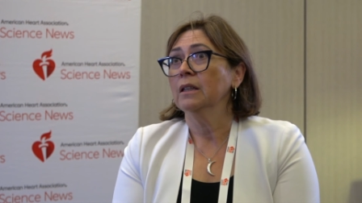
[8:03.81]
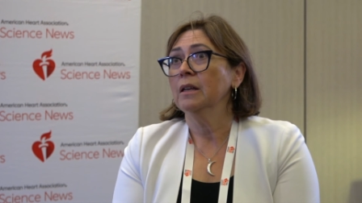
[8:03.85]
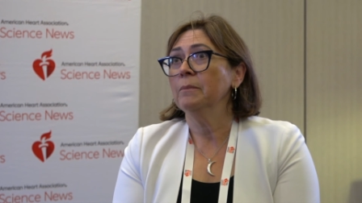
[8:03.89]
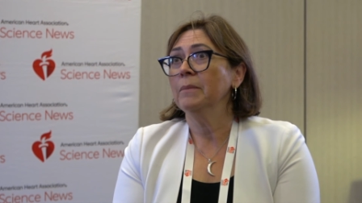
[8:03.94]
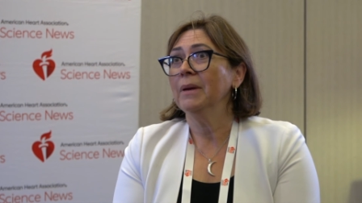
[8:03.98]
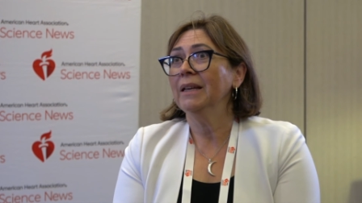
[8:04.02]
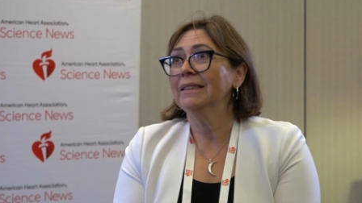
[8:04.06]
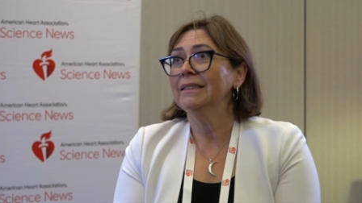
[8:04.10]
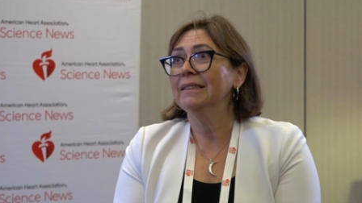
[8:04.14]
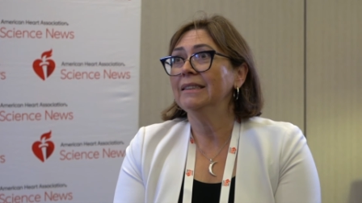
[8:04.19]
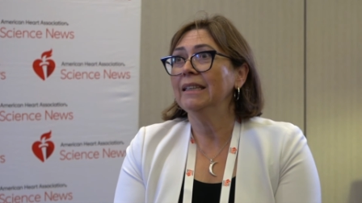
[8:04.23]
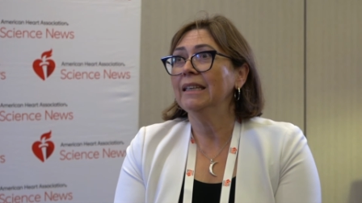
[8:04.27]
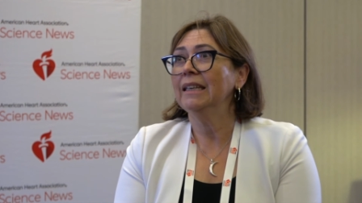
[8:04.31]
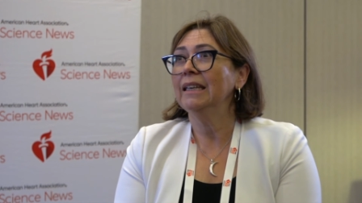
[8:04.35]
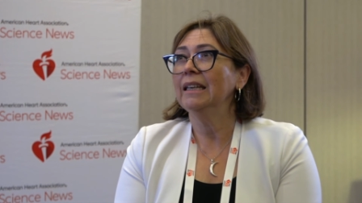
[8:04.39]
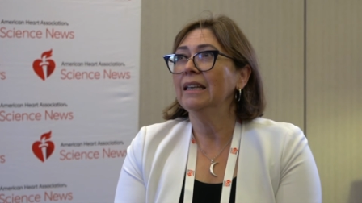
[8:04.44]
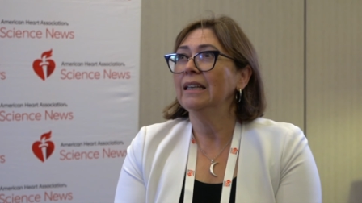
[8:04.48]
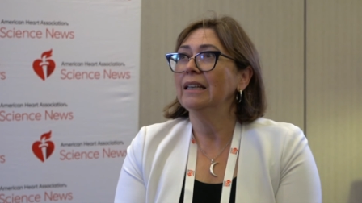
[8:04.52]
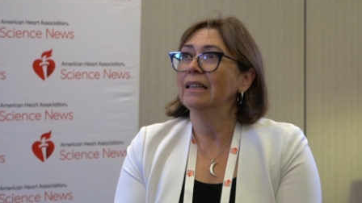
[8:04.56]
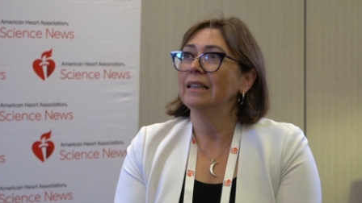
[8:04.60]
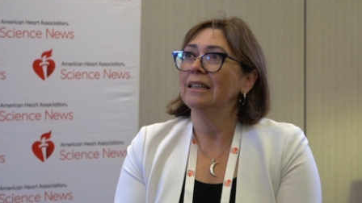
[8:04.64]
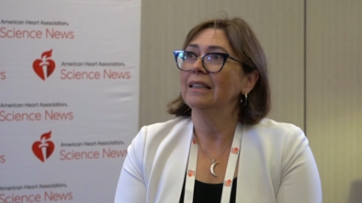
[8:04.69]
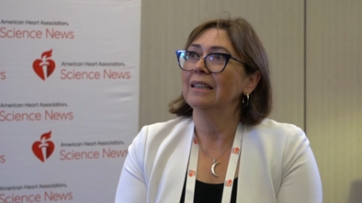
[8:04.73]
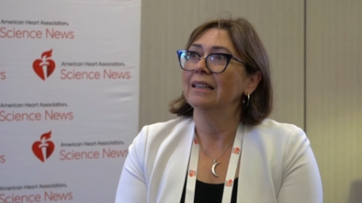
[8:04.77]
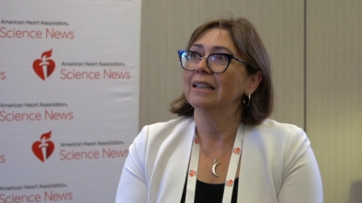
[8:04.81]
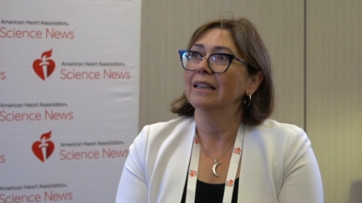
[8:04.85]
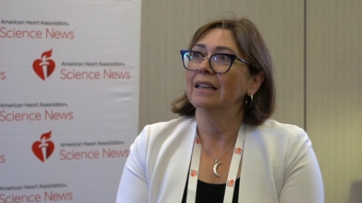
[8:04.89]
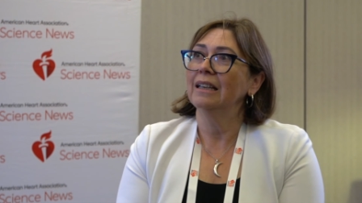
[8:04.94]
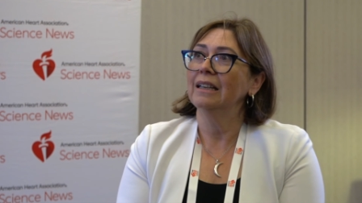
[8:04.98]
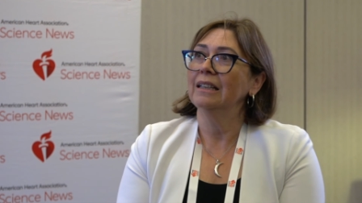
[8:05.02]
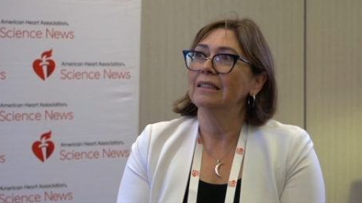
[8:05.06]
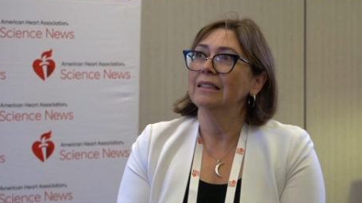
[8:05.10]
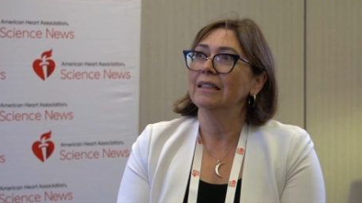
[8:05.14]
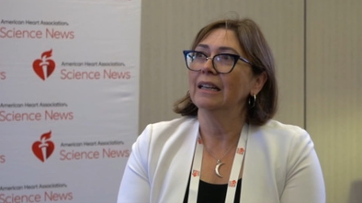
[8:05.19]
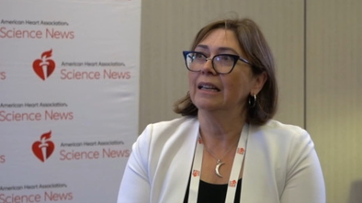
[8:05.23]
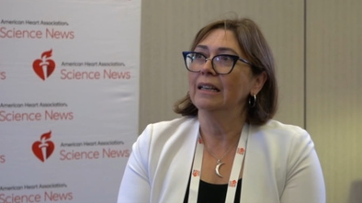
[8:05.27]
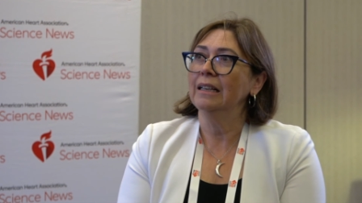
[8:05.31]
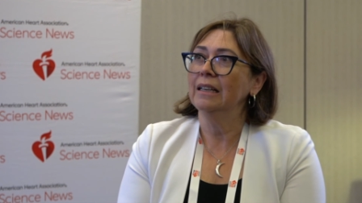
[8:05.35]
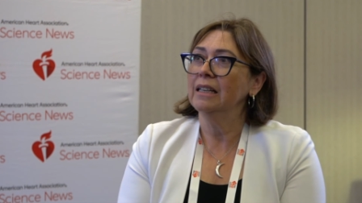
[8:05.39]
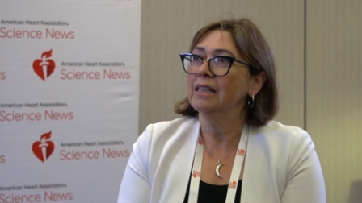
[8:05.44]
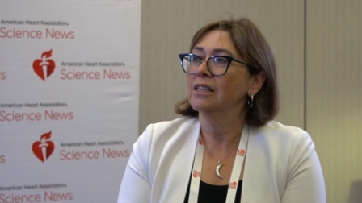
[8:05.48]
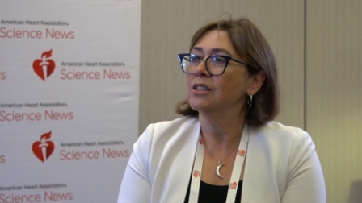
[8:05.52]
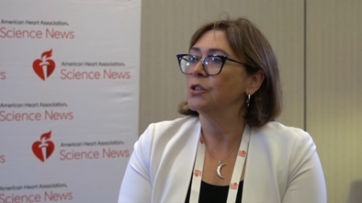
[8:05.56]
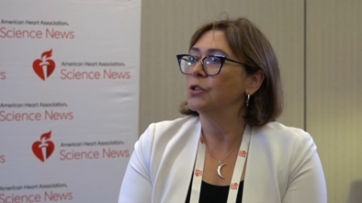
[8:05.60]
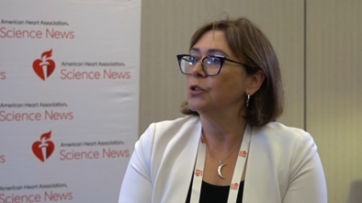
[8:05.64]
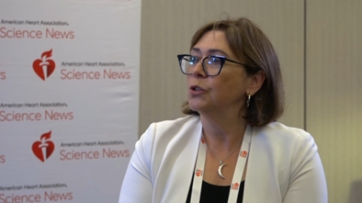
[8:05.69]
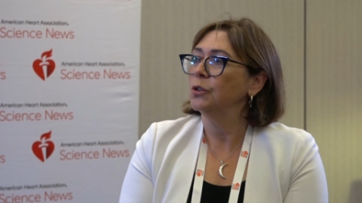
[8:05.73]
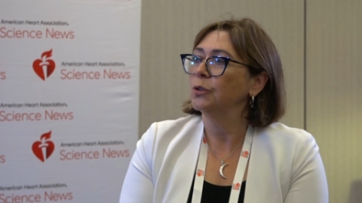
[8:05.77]
the mentee
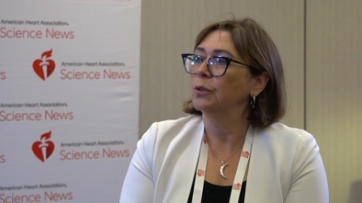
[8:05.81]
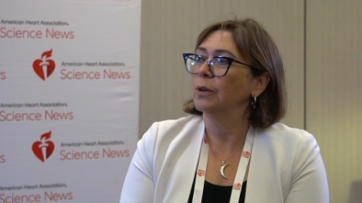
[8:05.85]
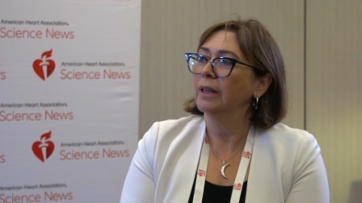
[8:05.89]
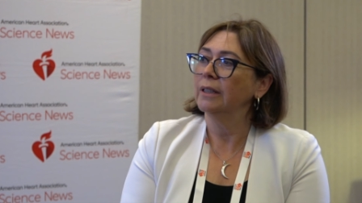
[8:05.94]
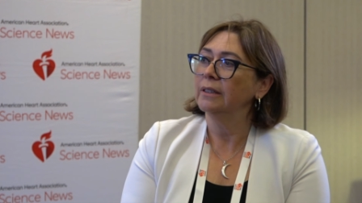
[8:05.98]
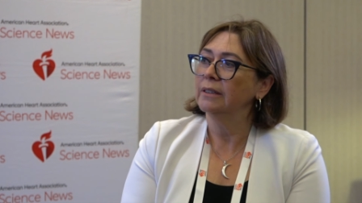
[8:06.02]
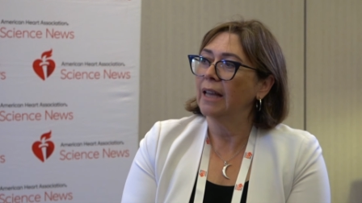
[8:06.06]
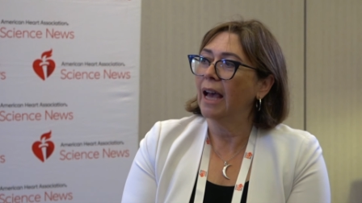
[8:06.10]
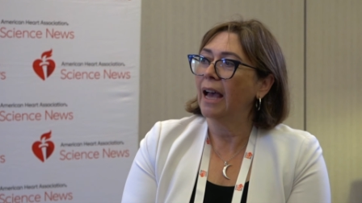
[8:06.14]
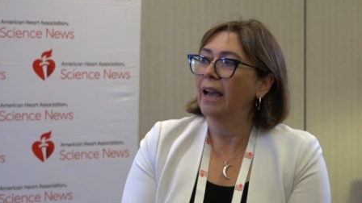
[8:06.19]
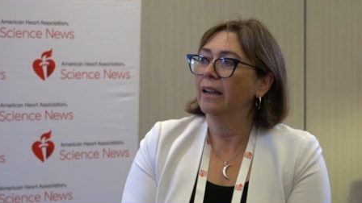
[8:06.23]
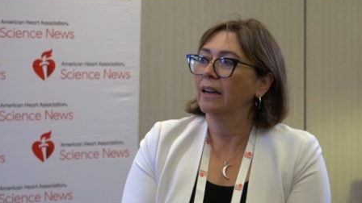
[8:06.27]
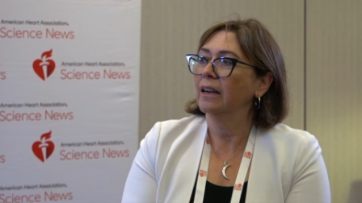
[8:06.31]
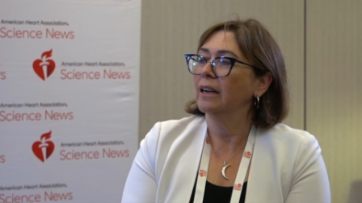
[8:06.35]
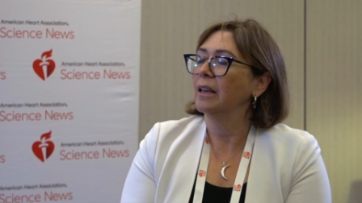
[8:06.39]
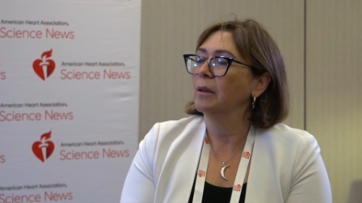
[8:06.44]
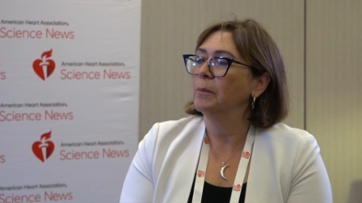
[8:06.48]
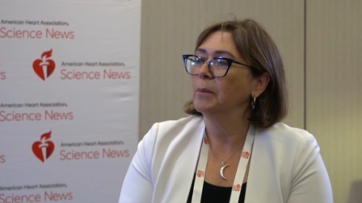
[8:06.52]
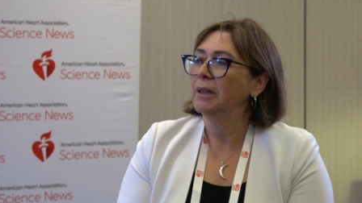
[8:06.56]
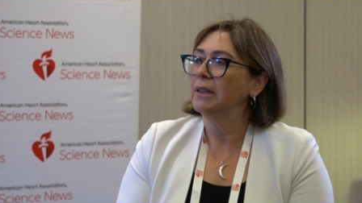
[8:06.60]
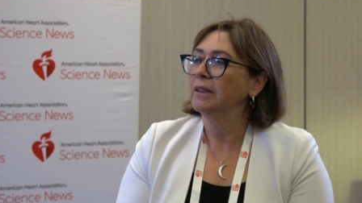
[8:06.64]
needs to entirely,